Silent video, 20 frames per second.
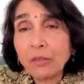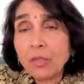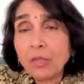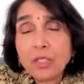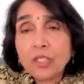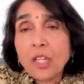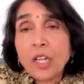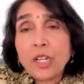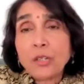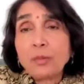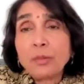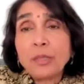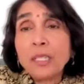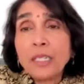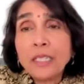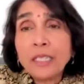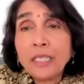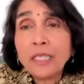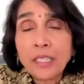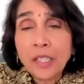was not
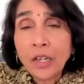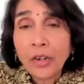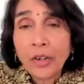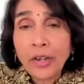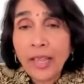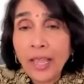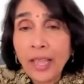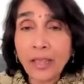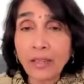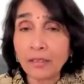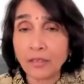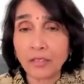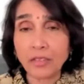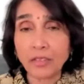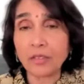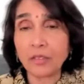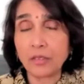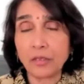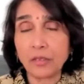really in our hands.